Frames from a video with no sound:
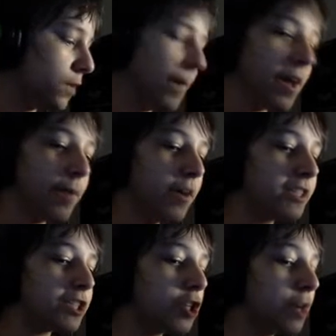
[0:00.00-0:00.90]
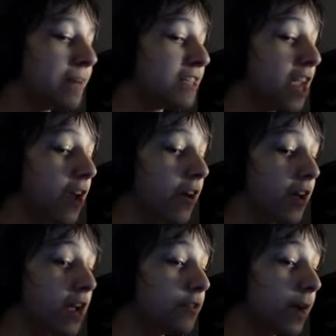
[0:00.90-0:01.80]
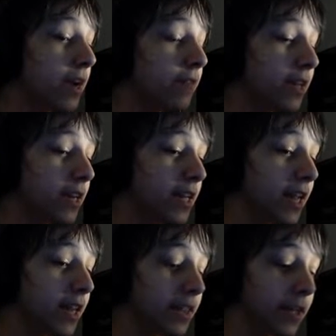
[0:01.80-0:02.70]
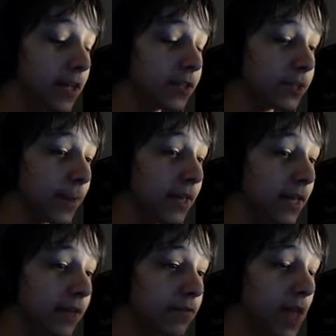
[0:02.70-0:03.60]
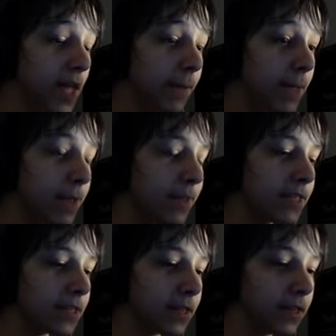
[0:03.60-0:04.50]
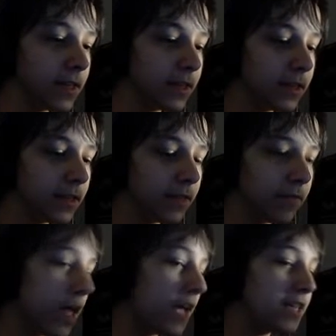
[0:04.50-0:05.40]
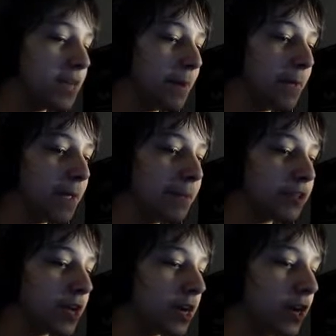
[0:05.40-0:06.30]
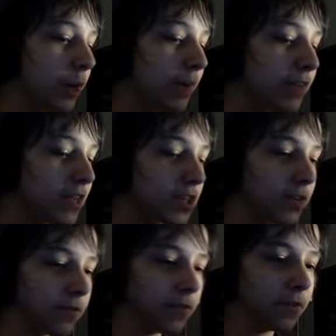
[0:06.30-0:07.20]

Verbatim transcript: Come on, I'm already disturbed and scared enough. Do I really need anything else? Do I need, like, flying babies? Flying demon babies trying to gnaw my face off?